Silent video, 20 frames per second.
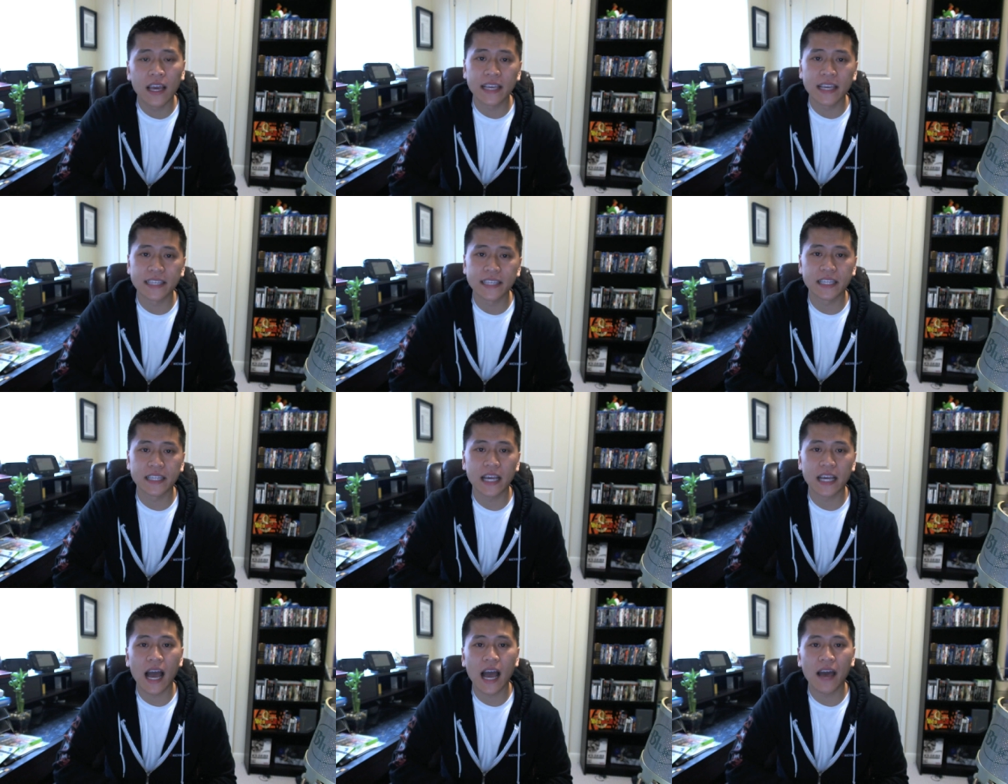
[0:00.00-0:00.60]
He's
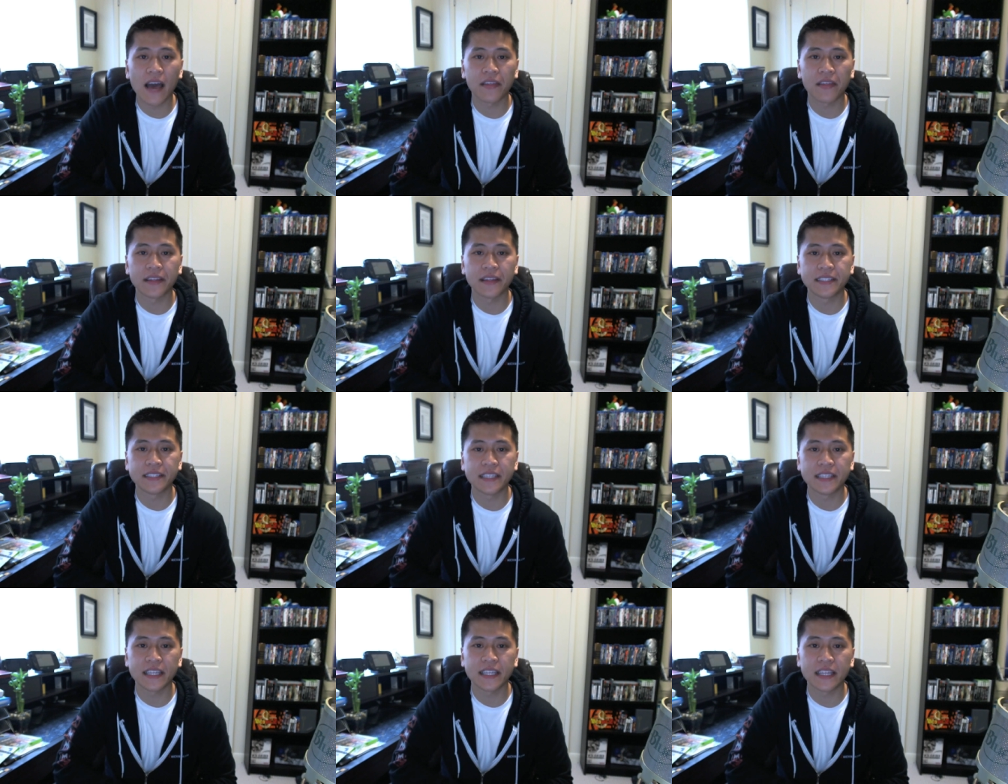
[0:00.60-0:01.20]
the guy
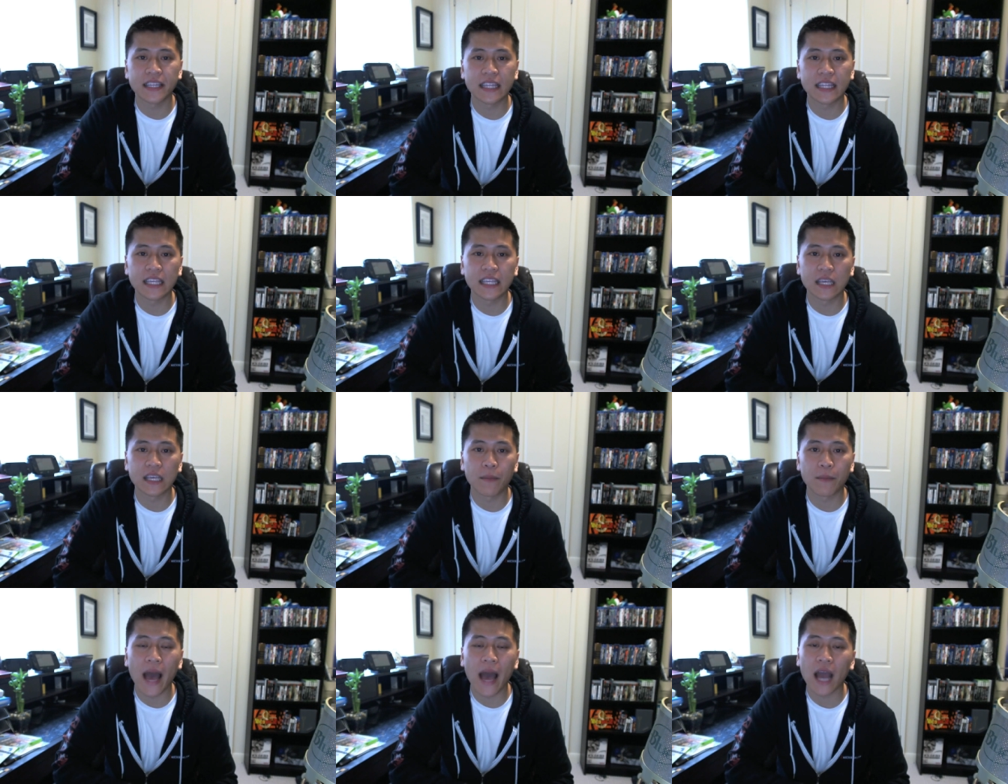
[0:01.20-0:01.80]
that did
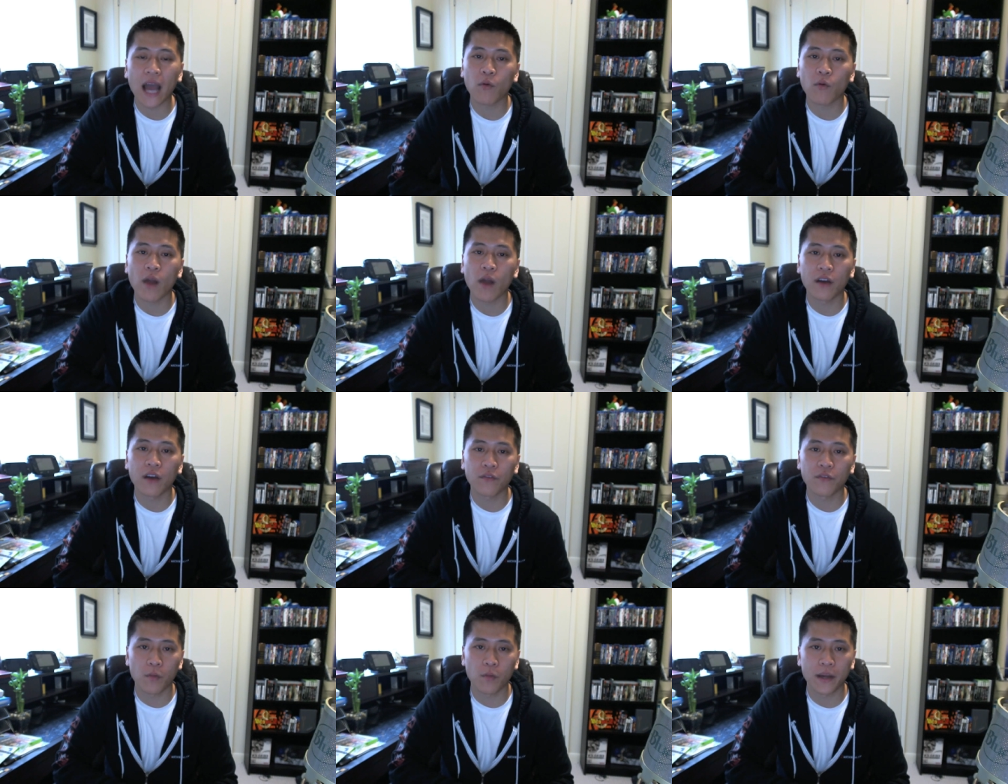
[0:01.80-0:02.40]
the
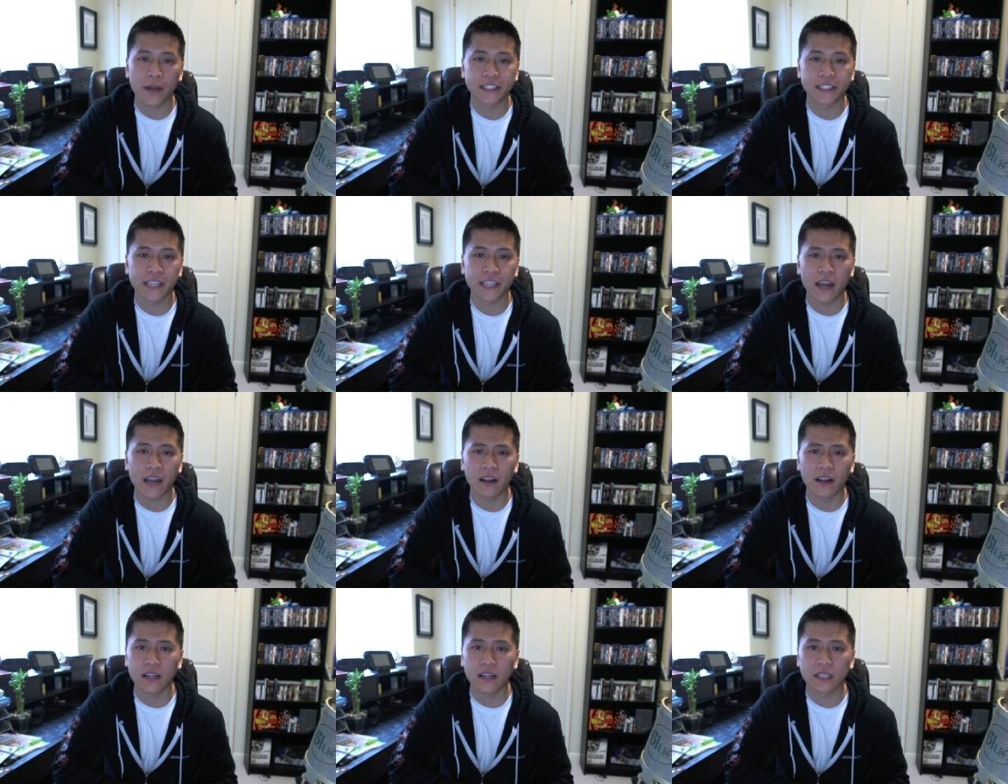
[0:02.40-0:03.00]
background for my
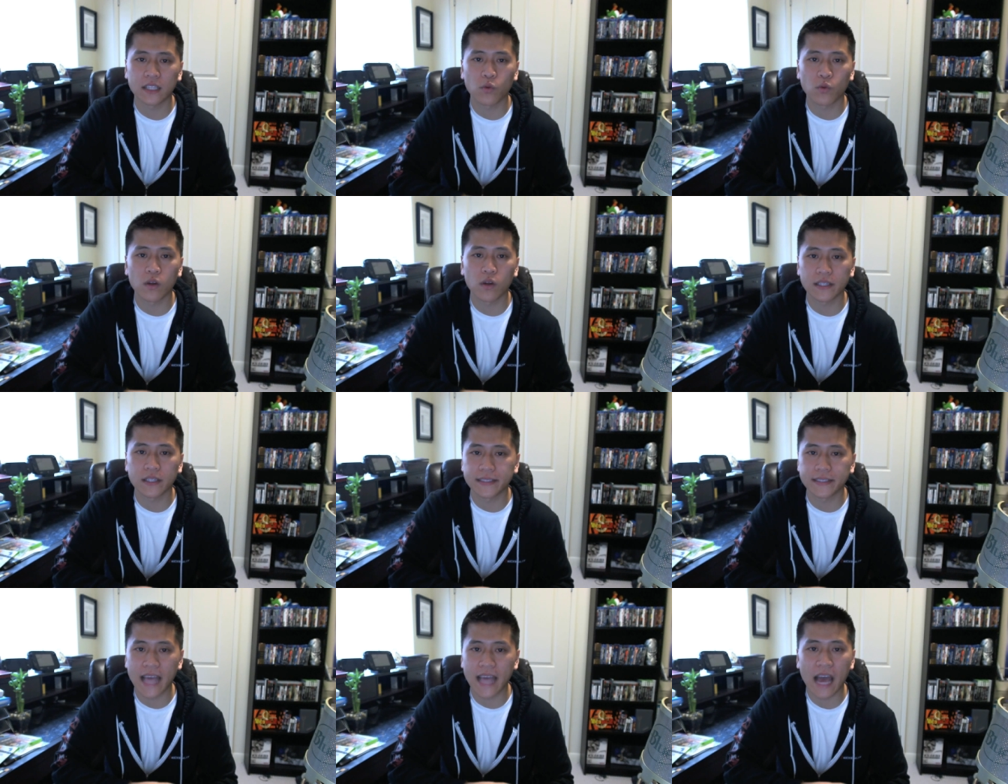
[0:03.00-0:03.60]
channel as
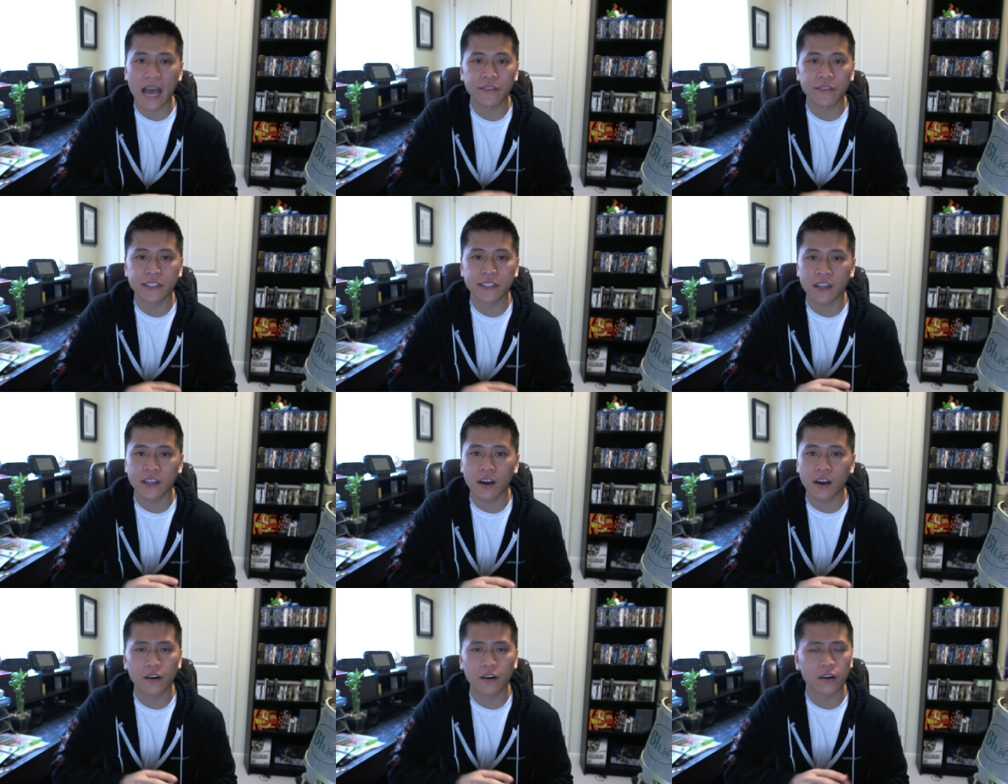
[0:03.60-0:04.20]
well as the
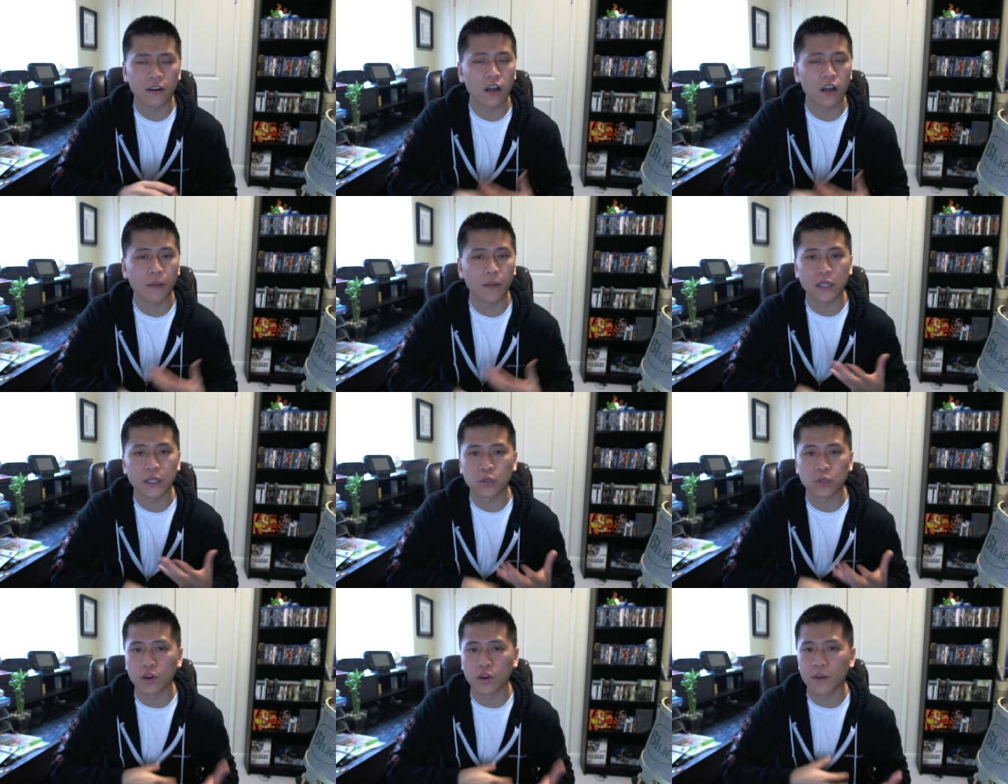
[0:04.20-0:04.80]
avatar and all
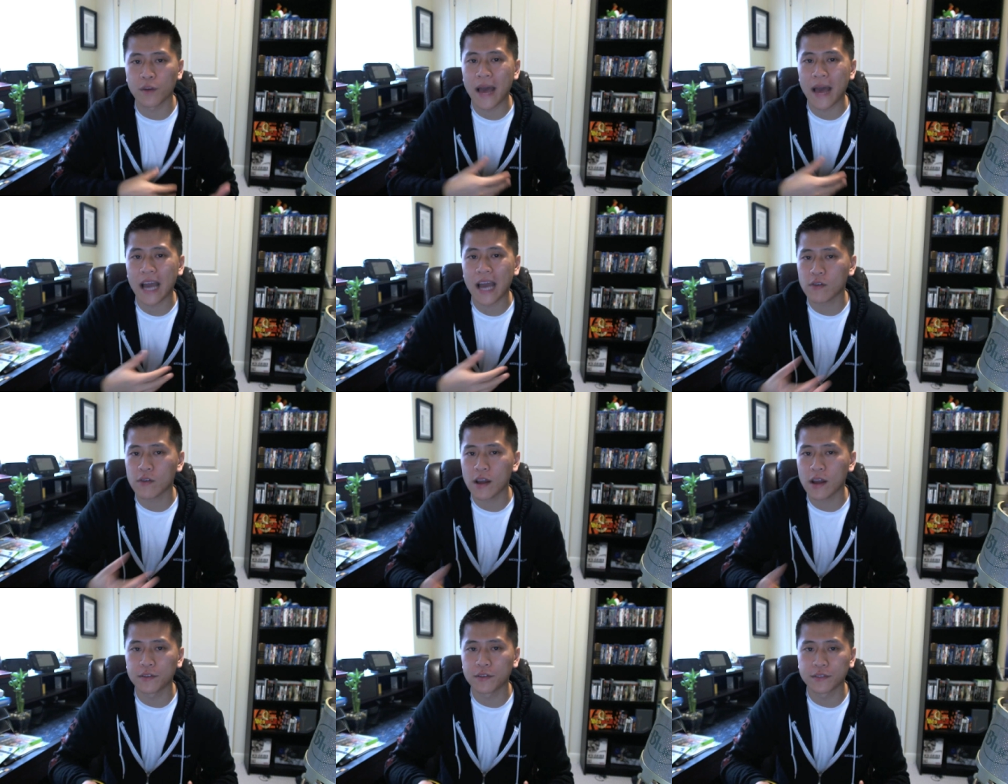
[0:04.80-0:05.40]
my Twitter
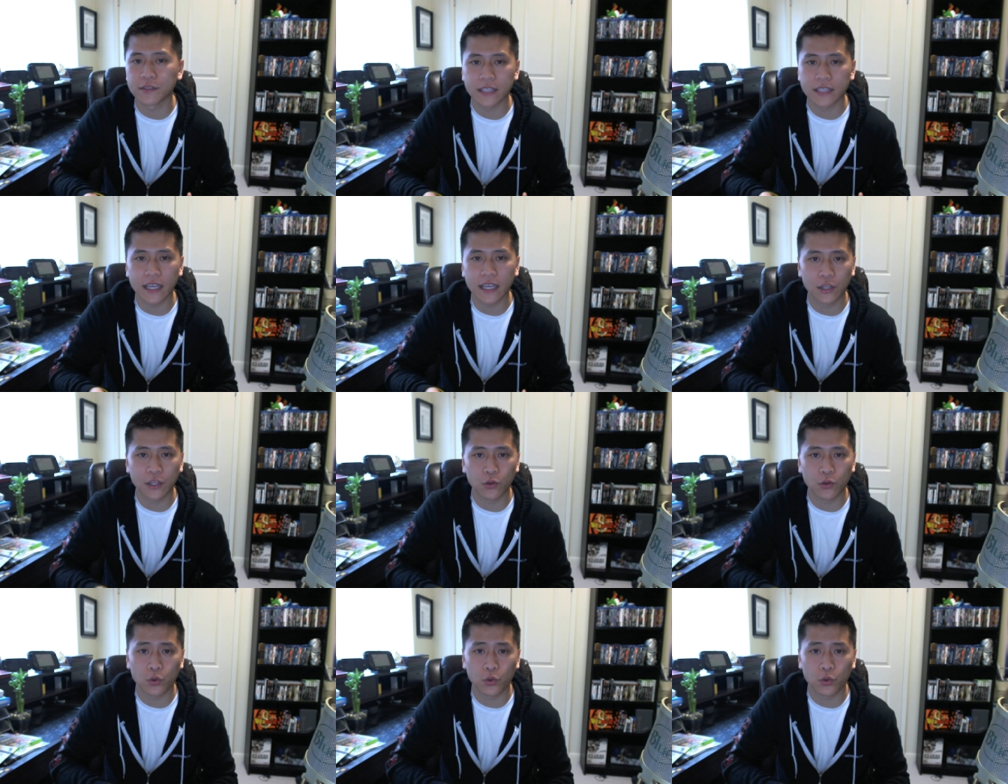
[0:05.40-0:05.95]
backgrounds and